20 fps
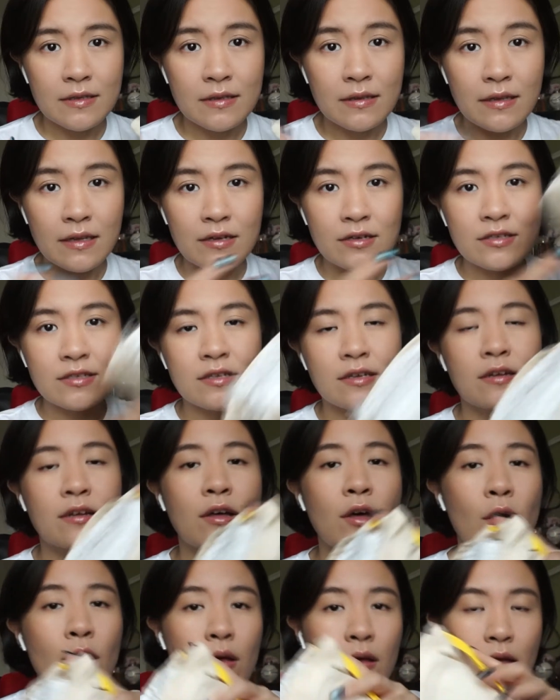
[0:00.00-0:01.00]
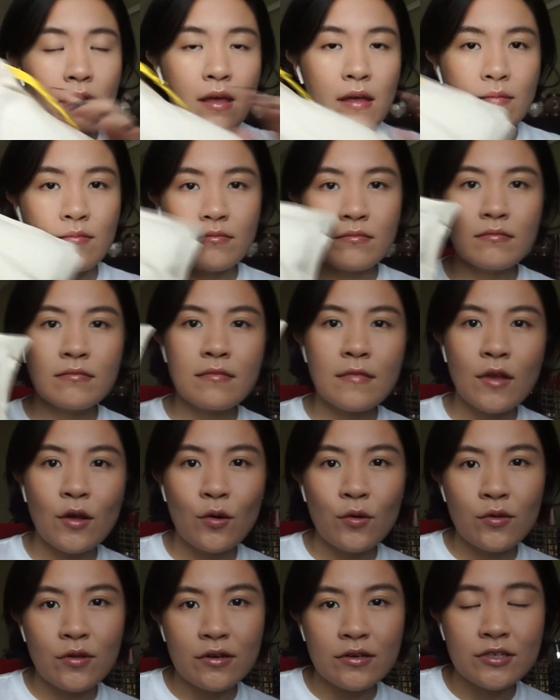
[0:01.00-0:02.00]
there's an
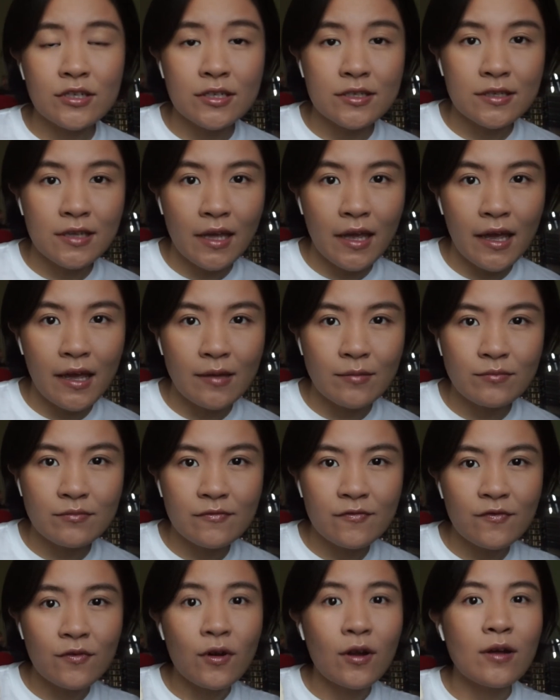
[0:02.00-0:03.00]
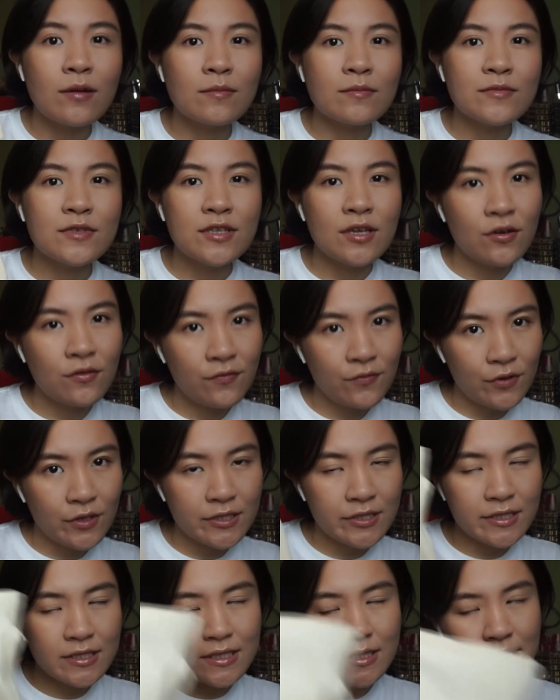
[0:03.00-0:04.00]
order just came from
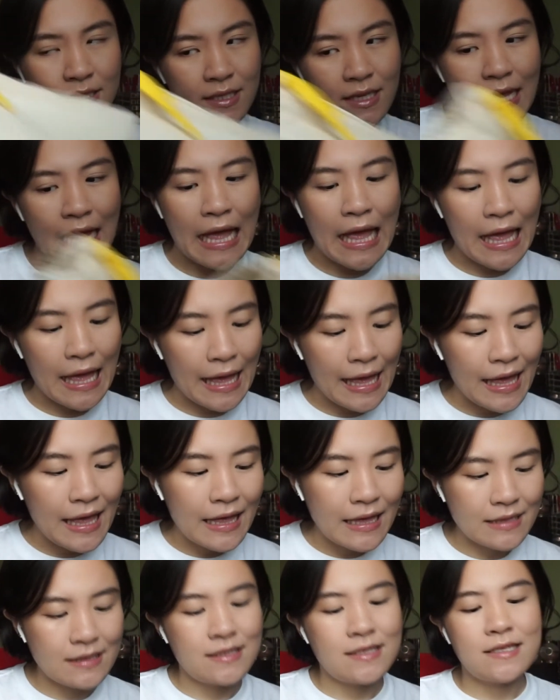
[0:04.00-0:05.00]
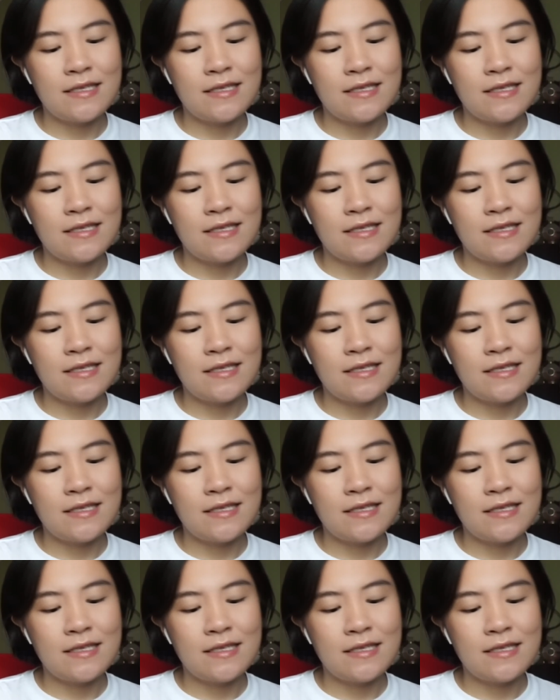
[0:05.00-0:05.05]
Selfridges, and